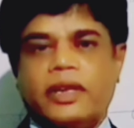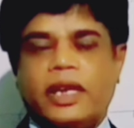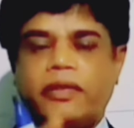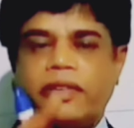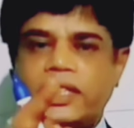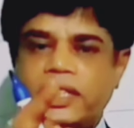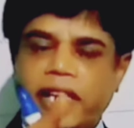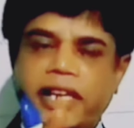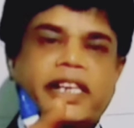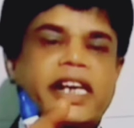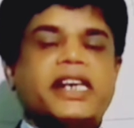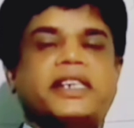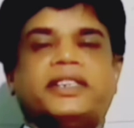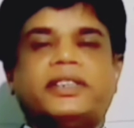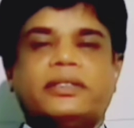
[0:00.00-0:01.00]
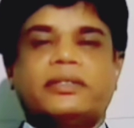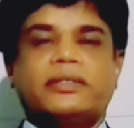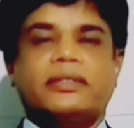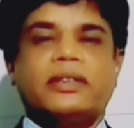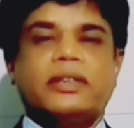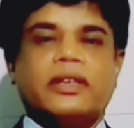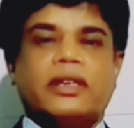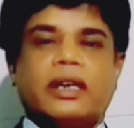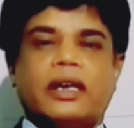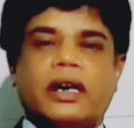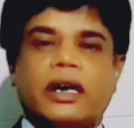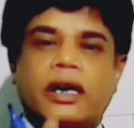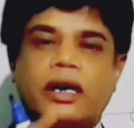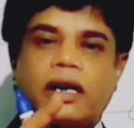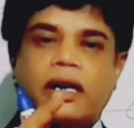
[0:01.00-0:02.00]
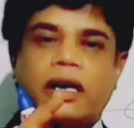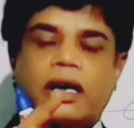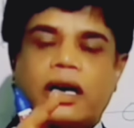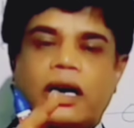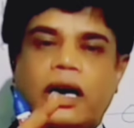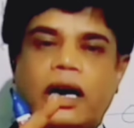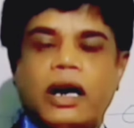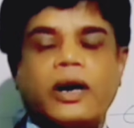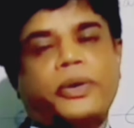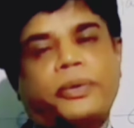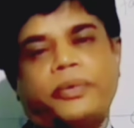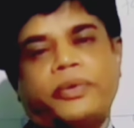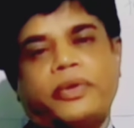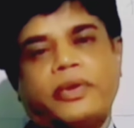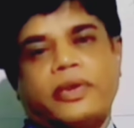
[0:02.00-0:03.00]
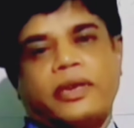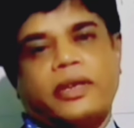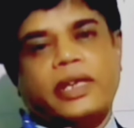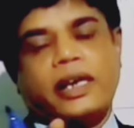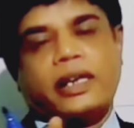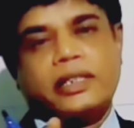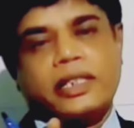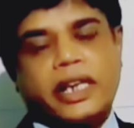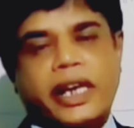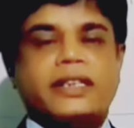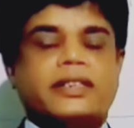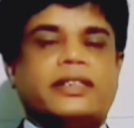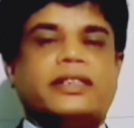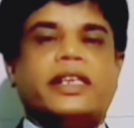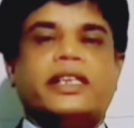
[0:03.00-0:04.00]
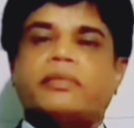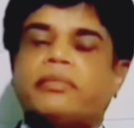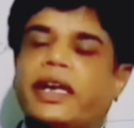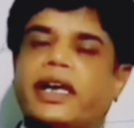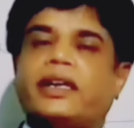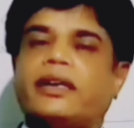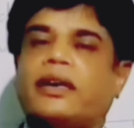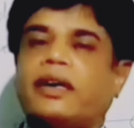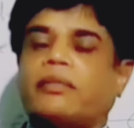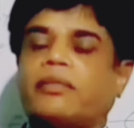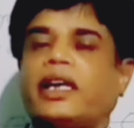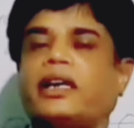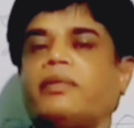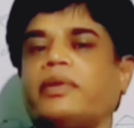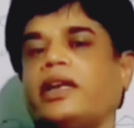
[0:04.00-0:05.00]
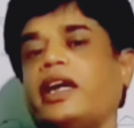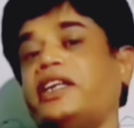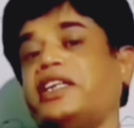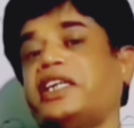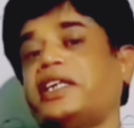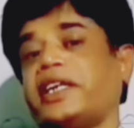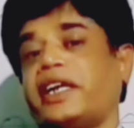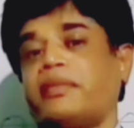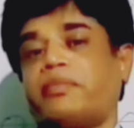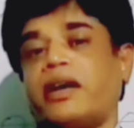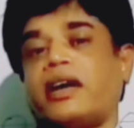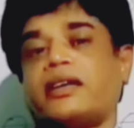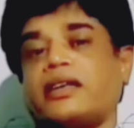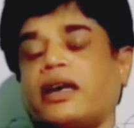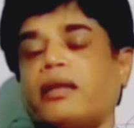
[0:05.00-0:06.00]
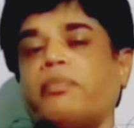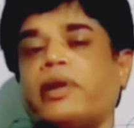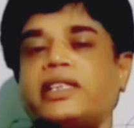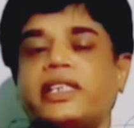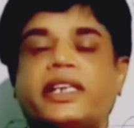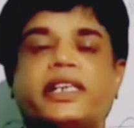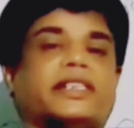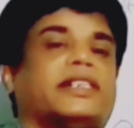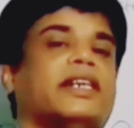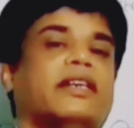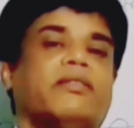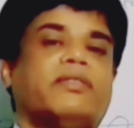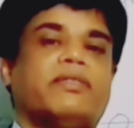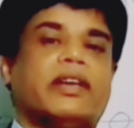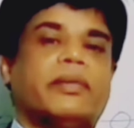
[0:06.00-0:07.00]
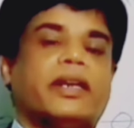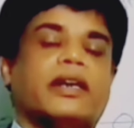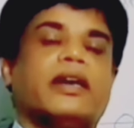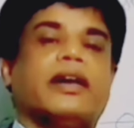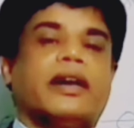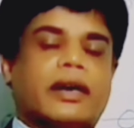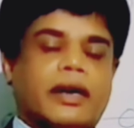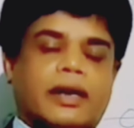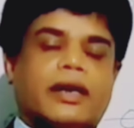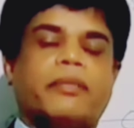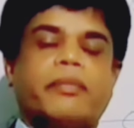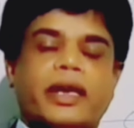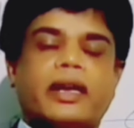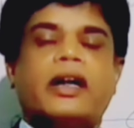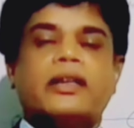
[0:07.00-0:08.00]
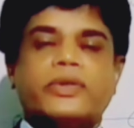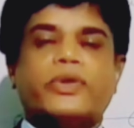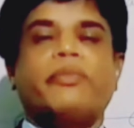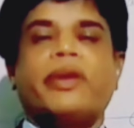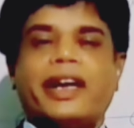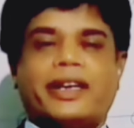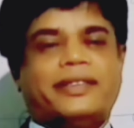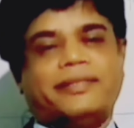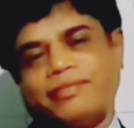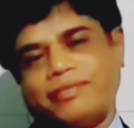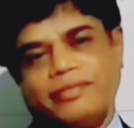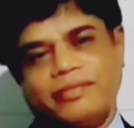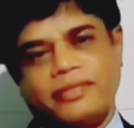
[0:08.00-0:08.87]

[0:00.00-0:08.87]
how the shrinkage, how that strength is made or made integrated part, compulsory testing of the fabric, rubbing also made.